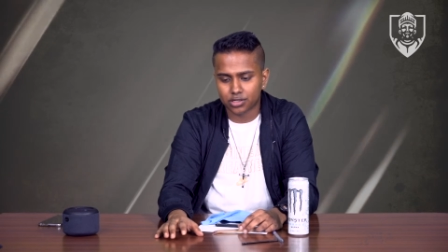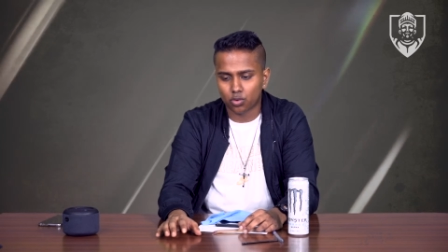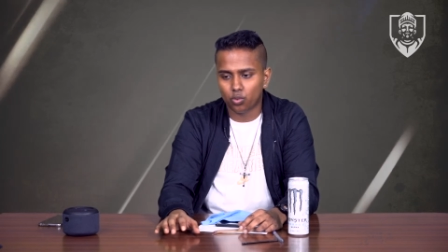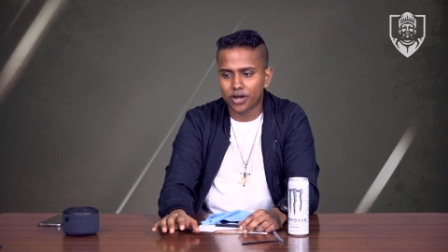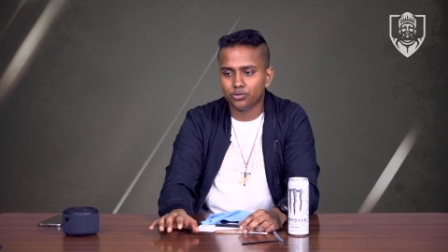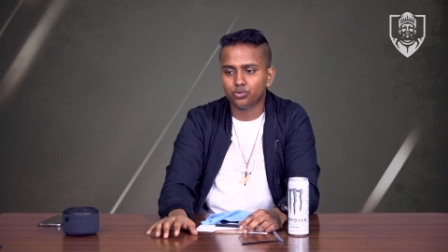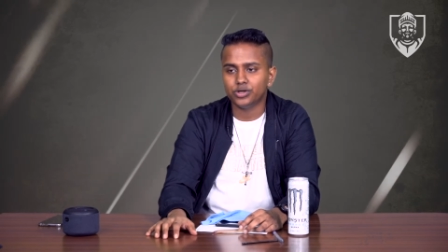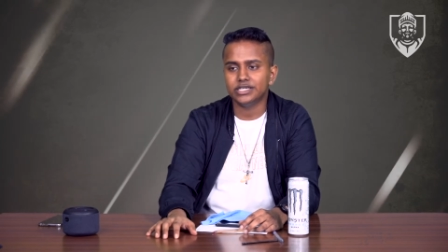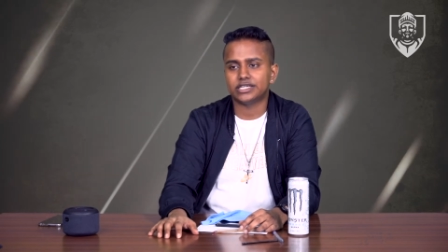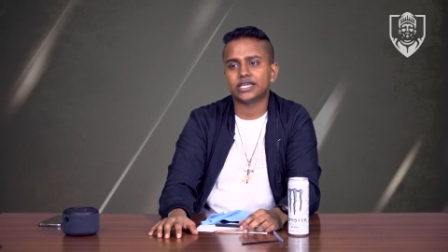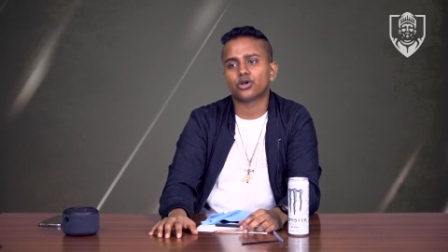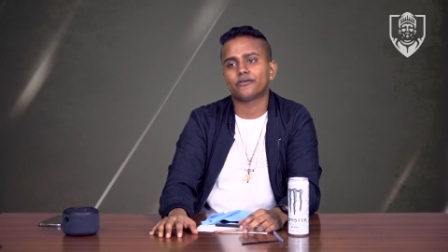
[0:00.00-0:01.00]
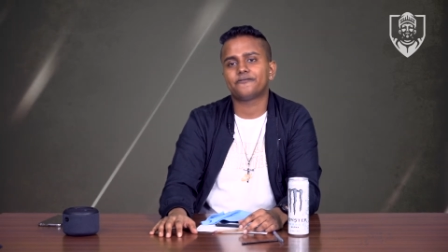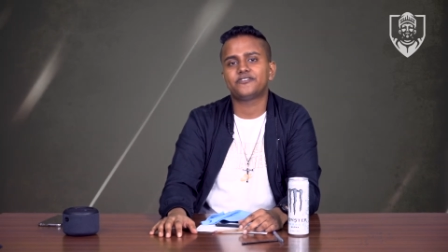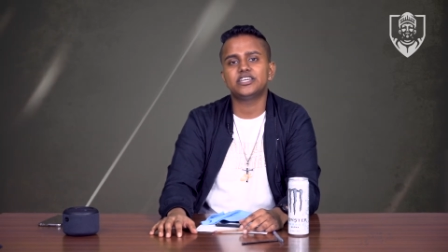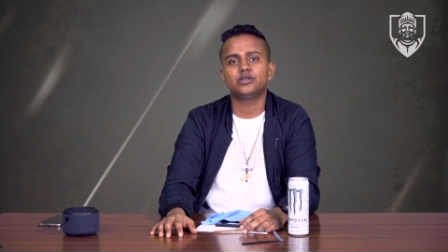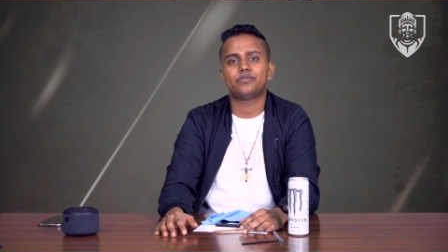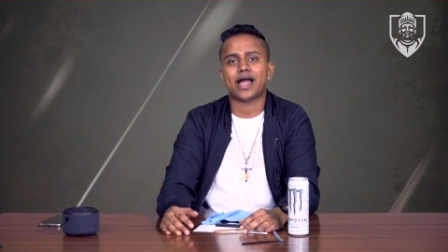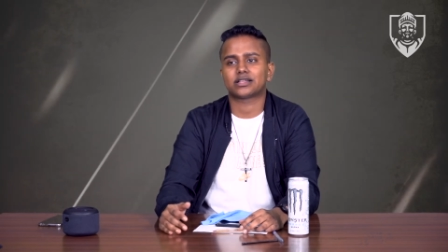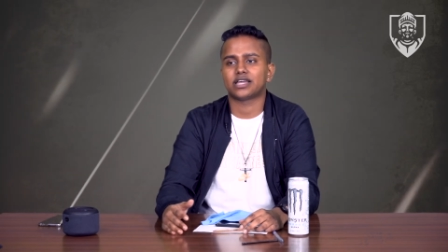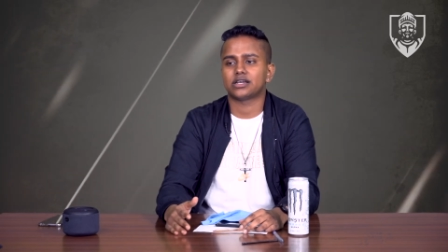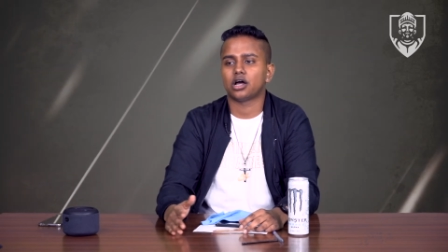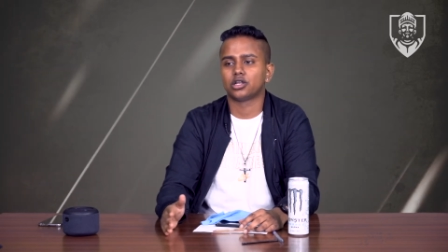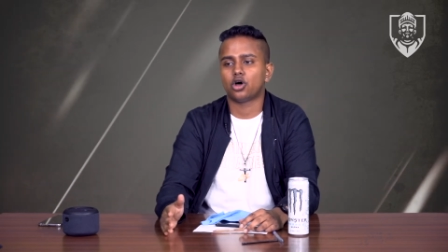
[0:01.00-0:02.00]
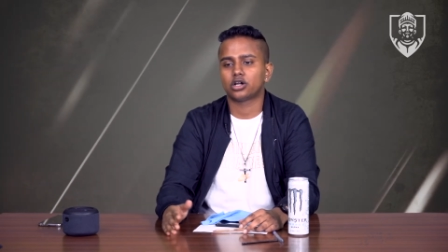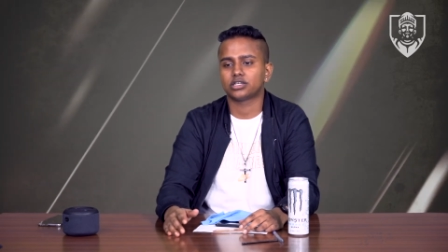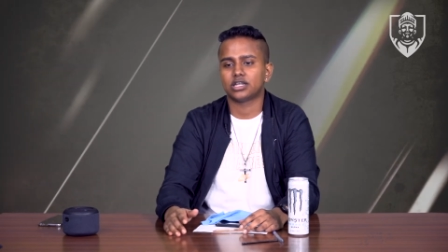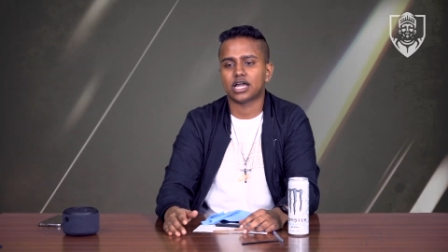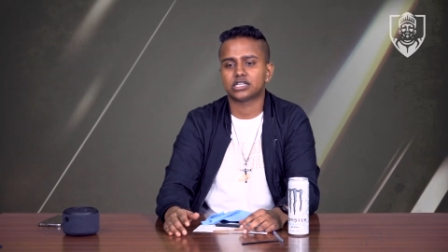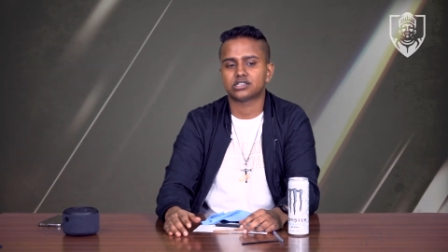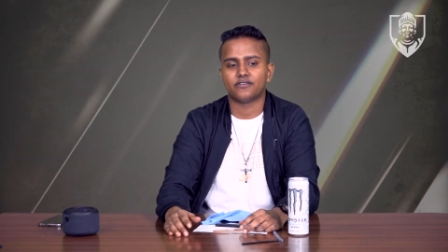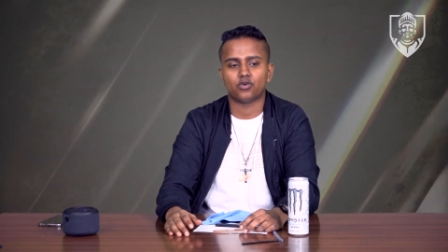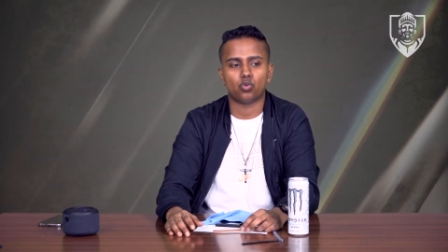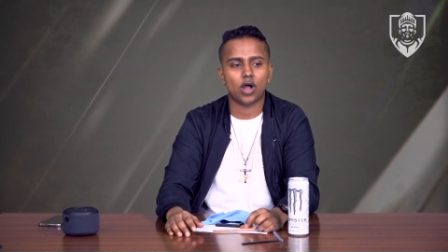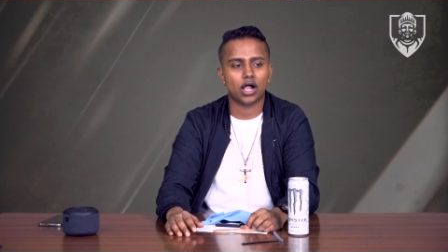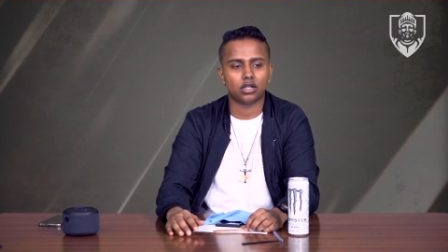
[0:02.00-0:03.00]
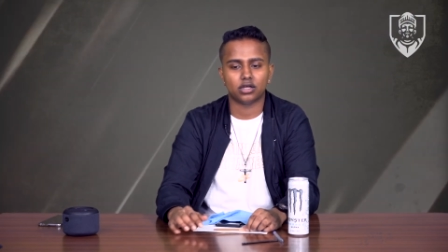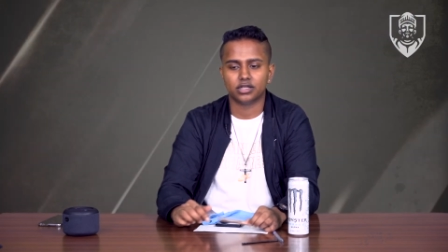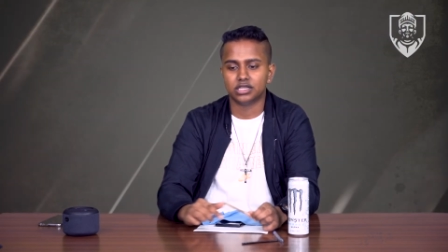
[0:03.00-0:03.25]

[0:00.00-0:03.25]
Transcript: when we hear feedback that along the lines of, well,